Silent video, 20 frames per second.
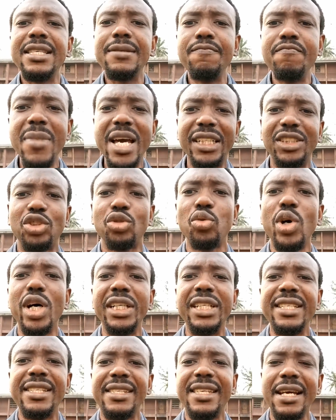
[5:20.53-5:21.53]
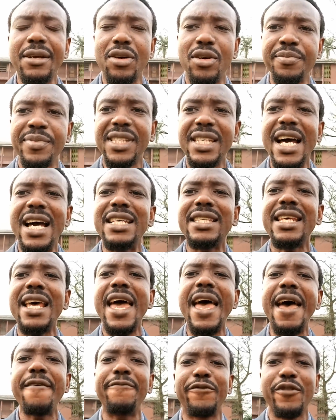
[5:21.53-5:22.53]
made sure he circumcised
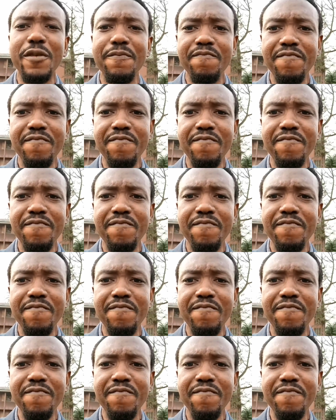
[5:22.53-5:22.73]
every